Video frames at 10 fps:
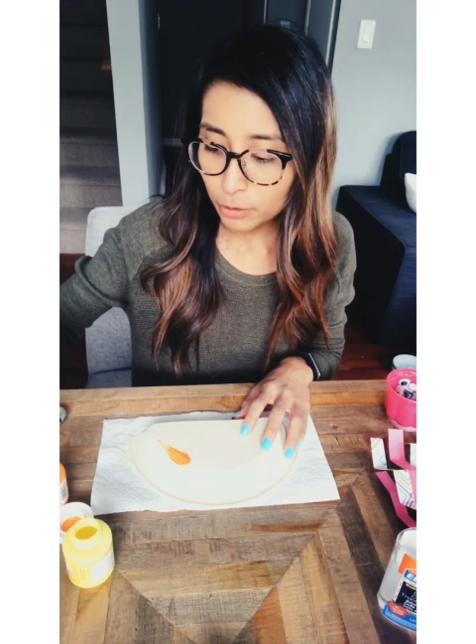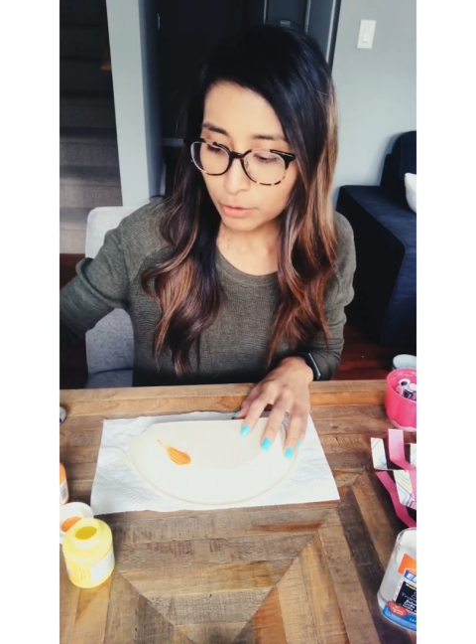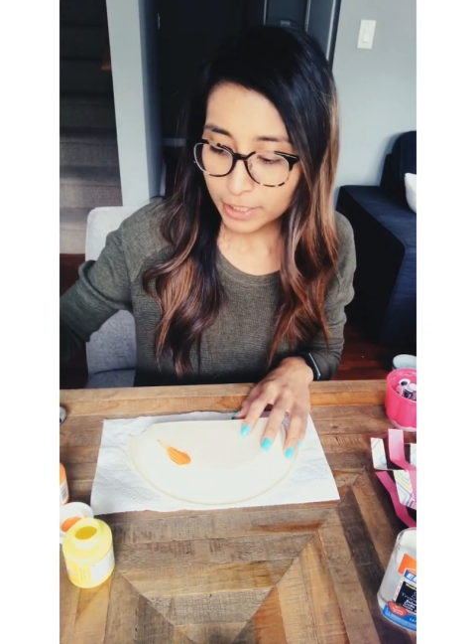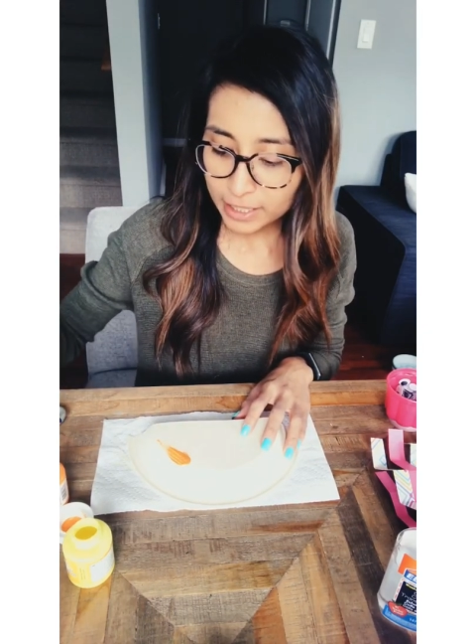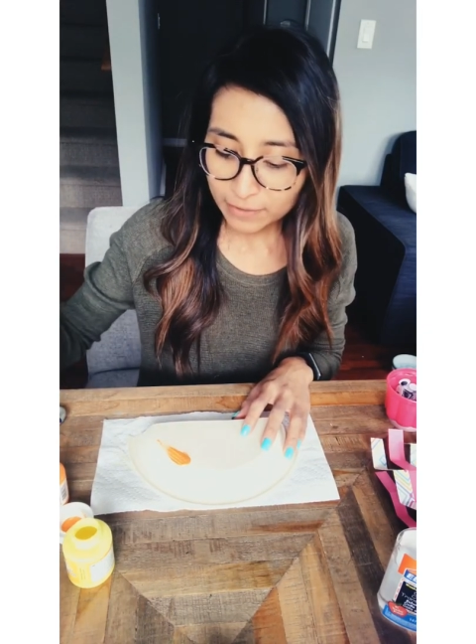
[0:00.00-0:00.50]
So I
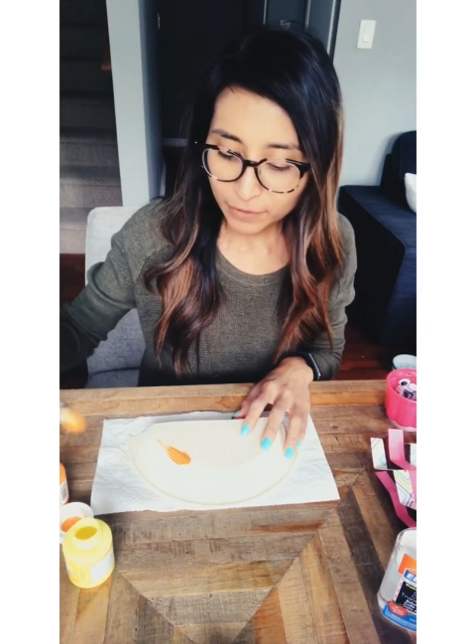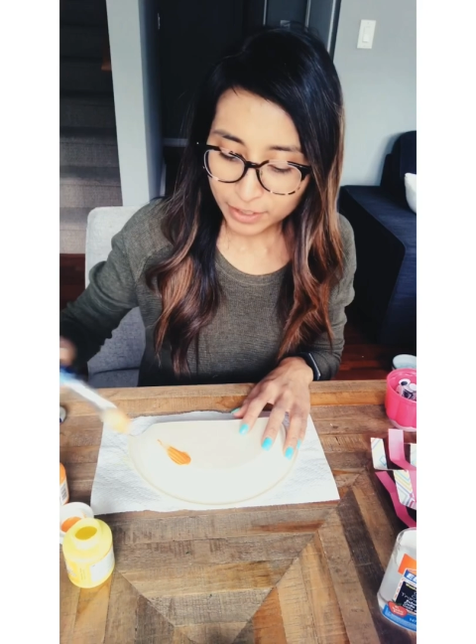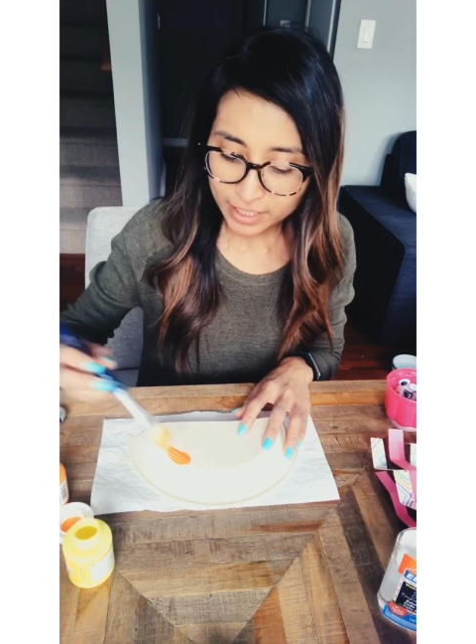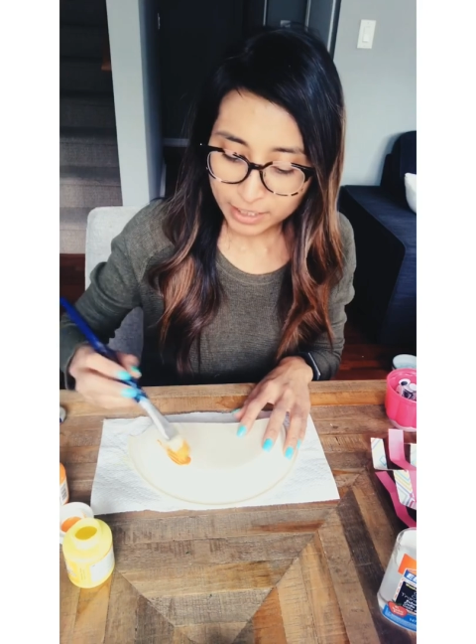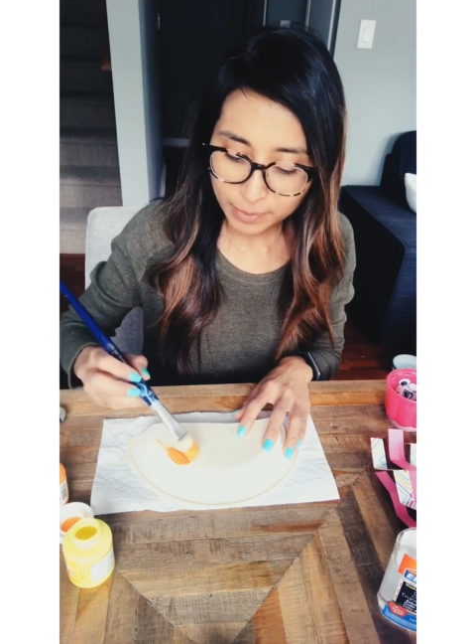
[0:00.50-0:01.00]
think for
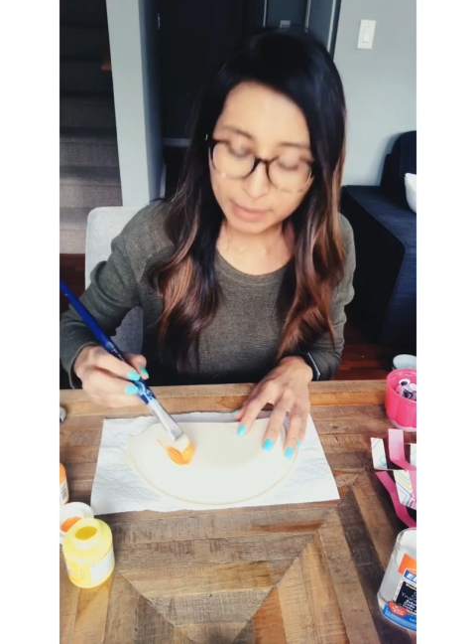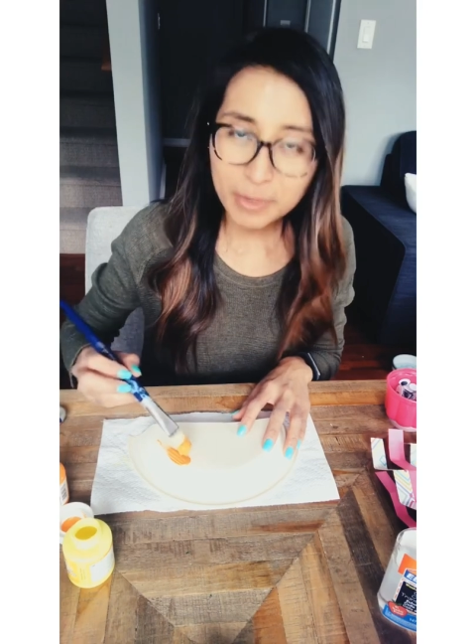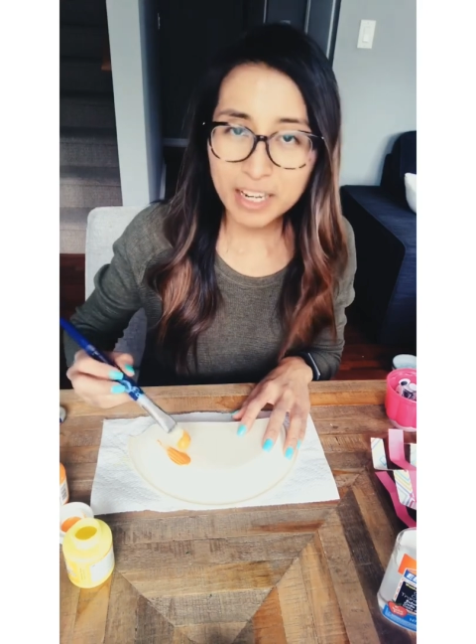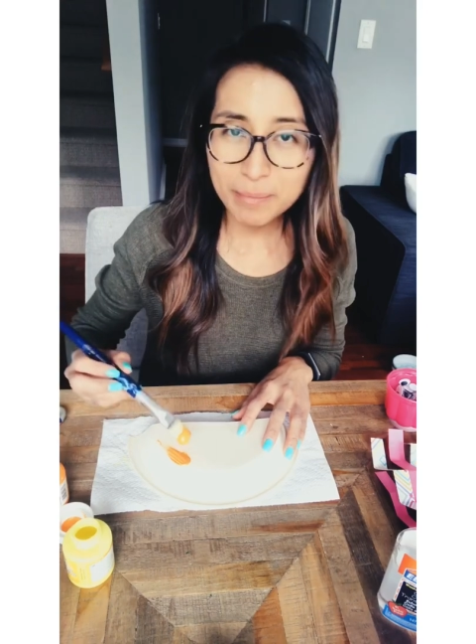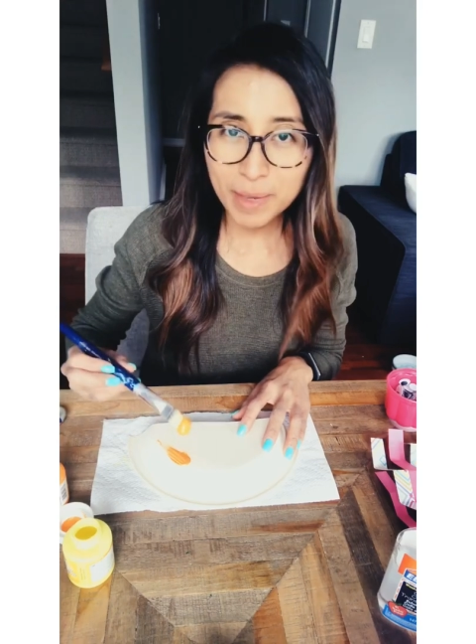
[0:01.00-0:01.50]
this one, I'm going to
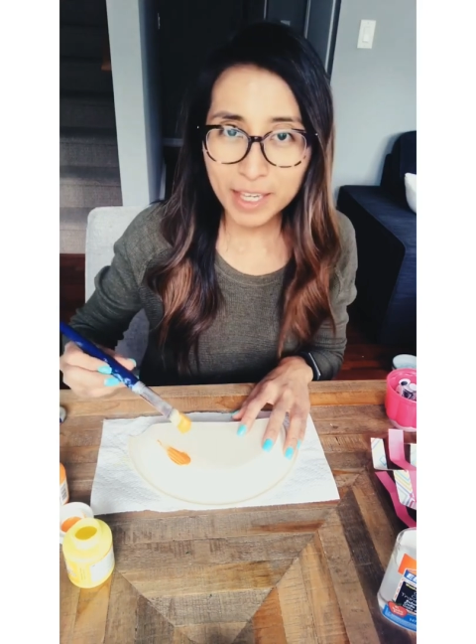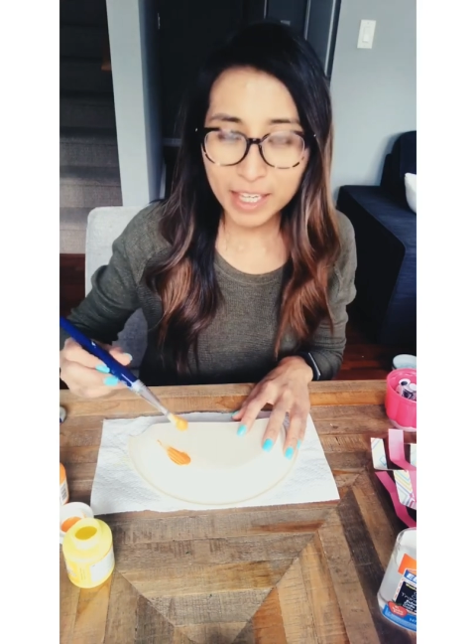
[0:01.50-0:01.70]
make